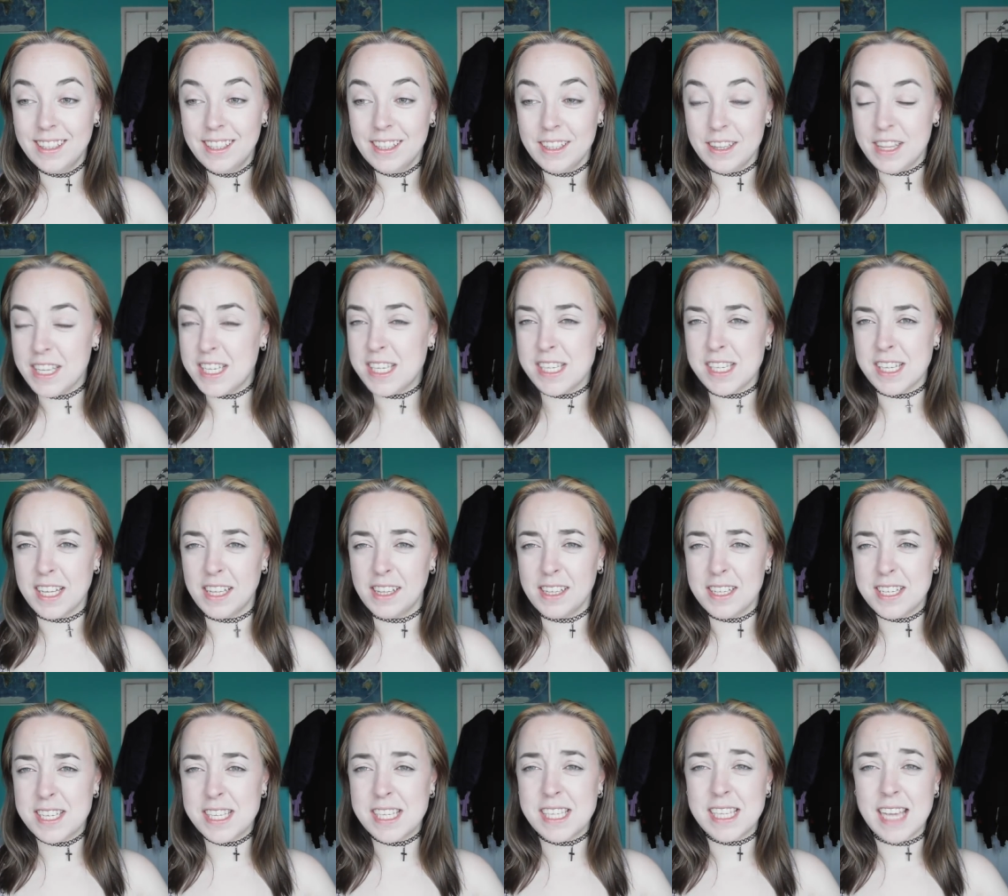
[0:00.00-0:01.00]
this is like the
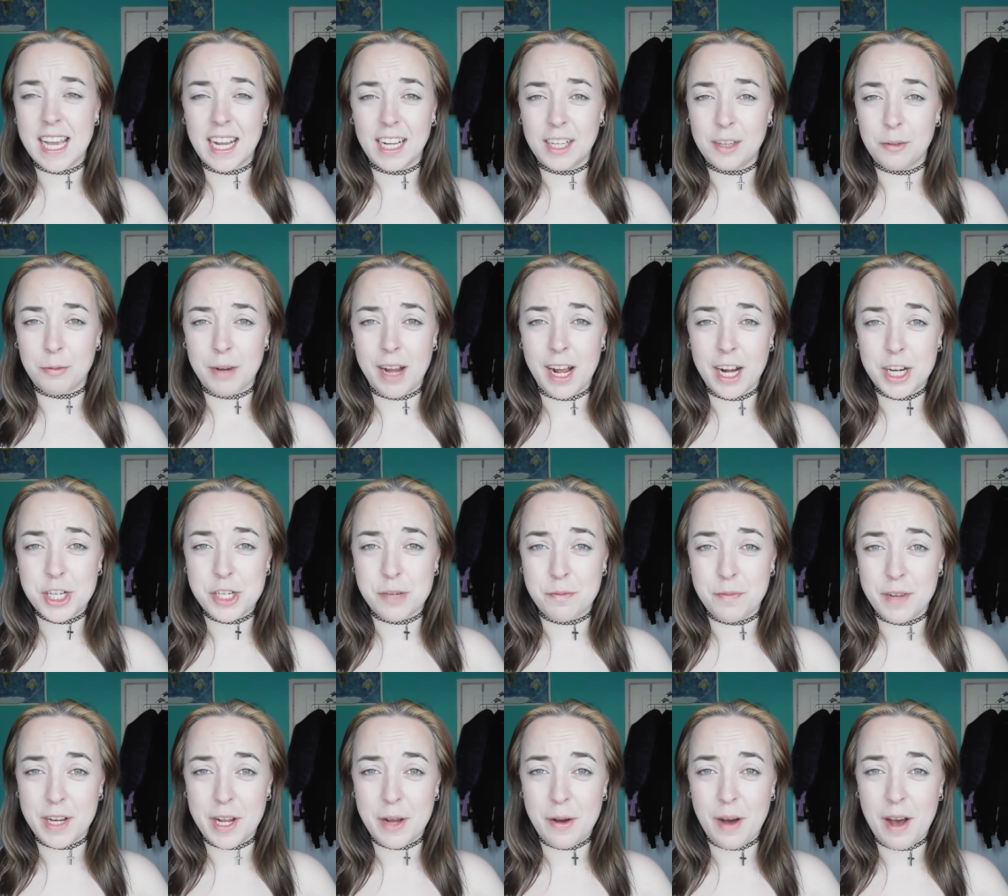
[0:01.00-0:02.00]
6th reaction
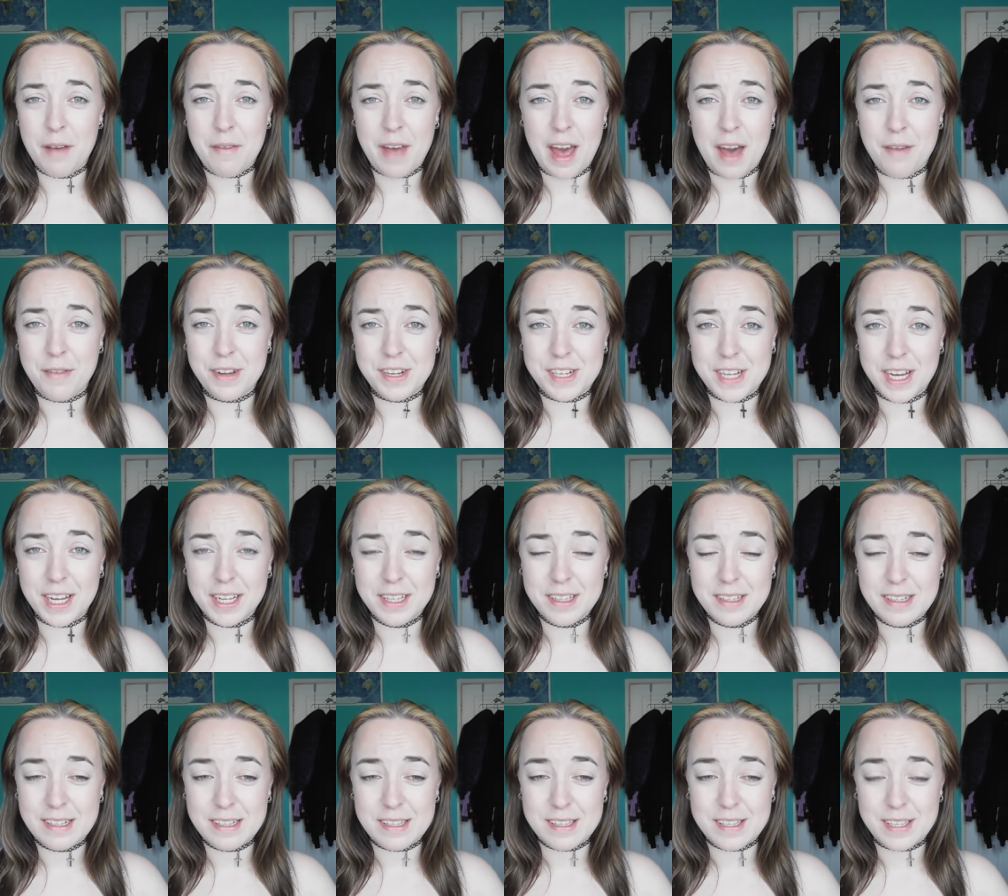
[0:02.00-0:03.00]
video I've ever
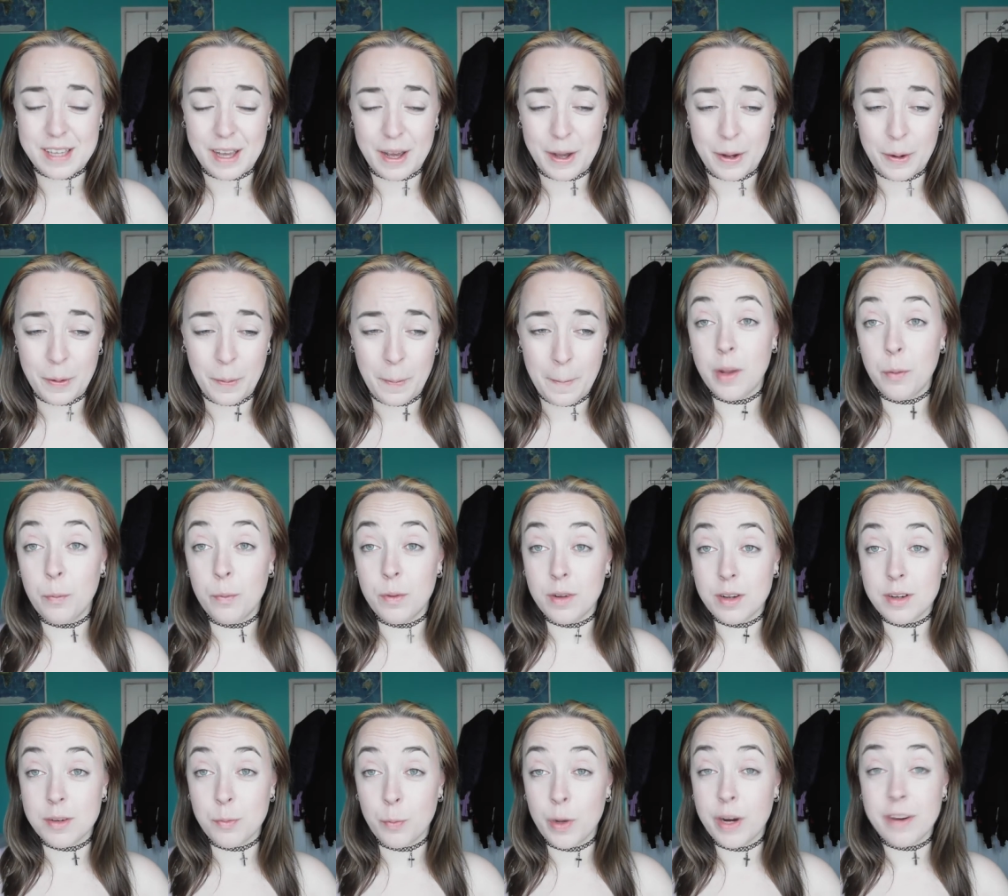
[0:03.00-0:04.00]
done. So
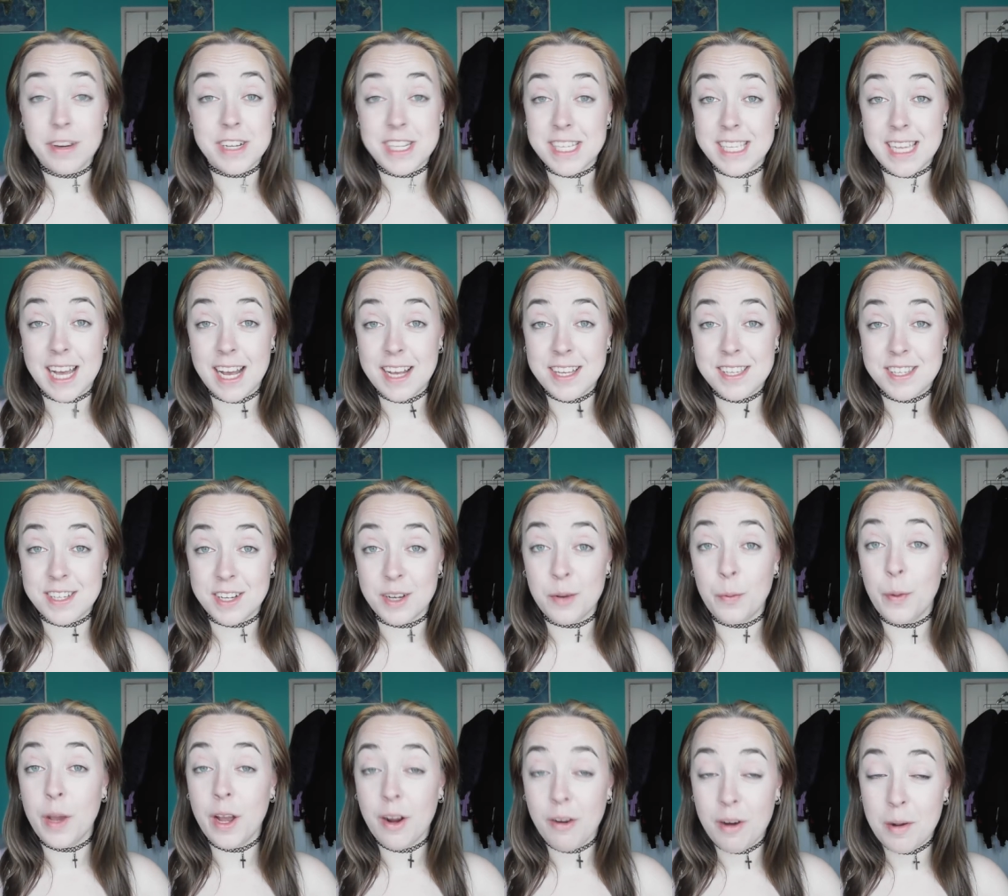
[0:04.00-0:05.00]
we're a disaster.
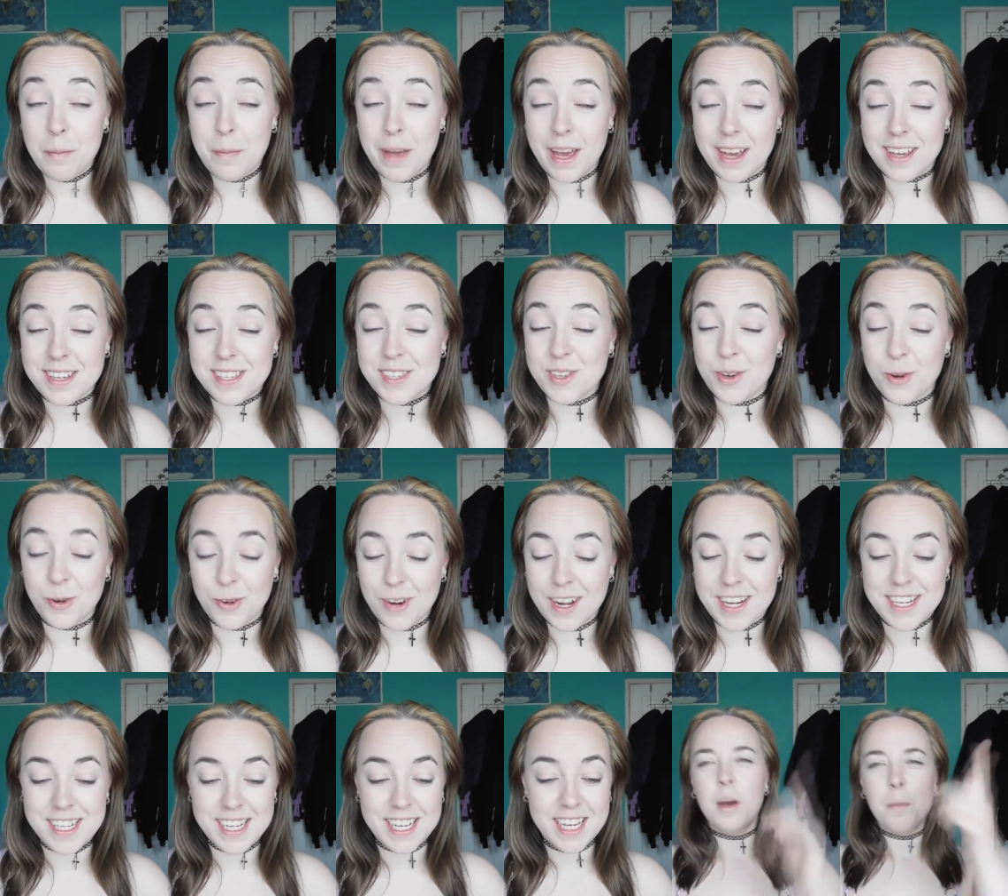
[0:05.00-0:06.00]
We are a mess
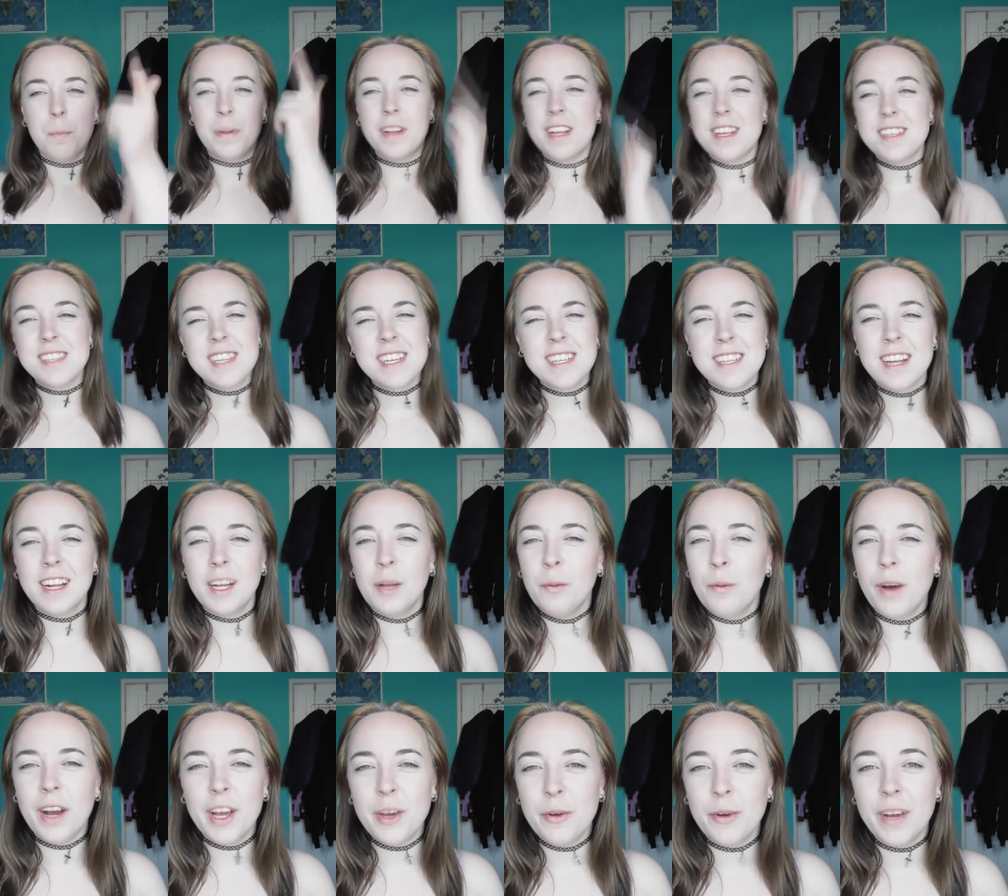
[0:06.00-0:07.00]
already. But that's exactly
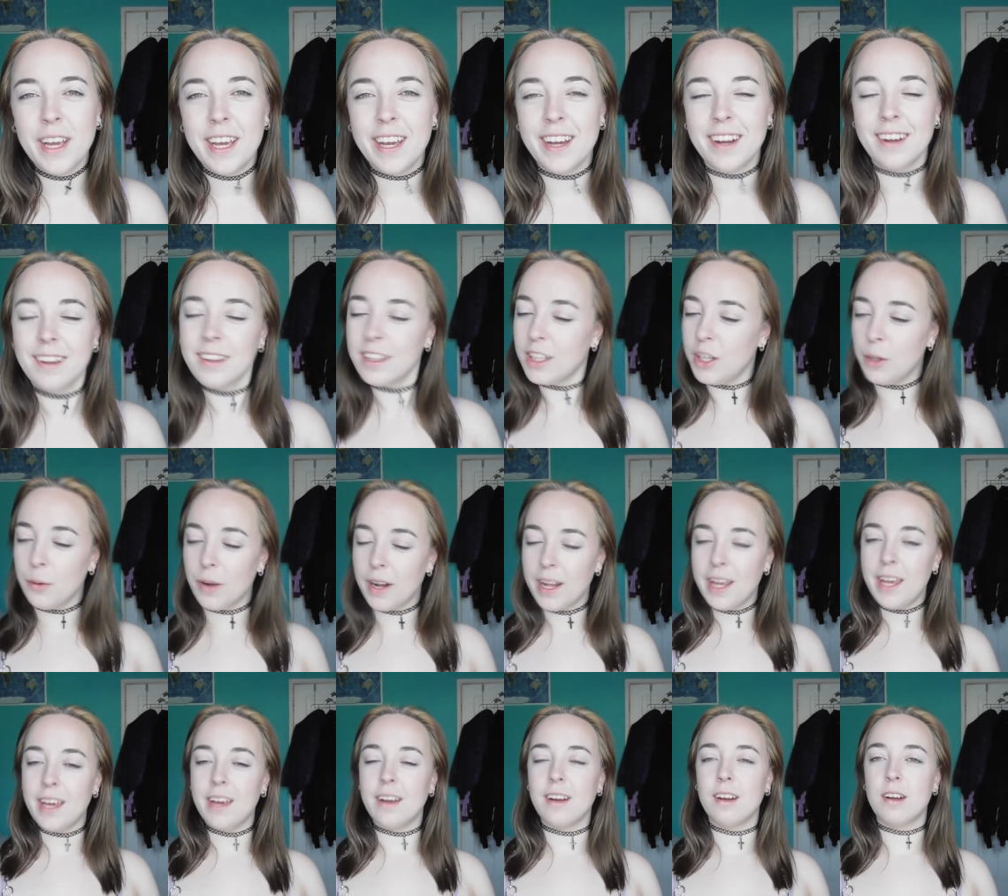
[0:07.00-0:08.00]
why you're here. You are
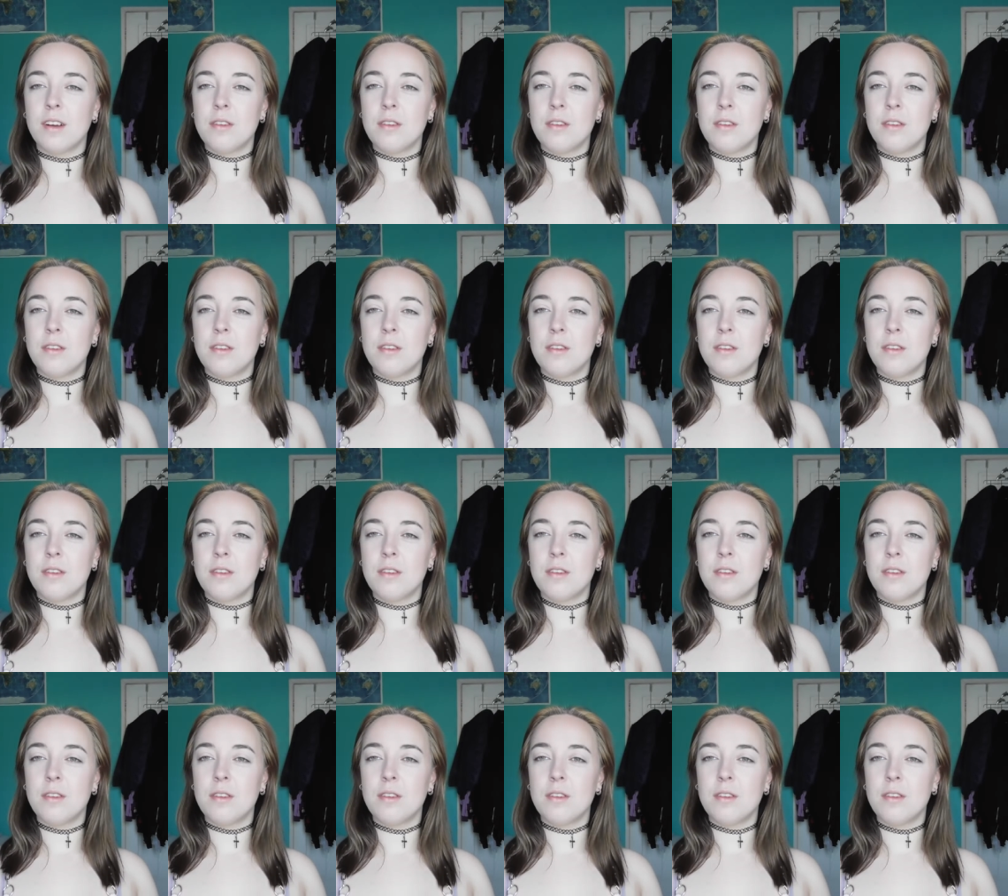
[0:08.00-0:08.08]
here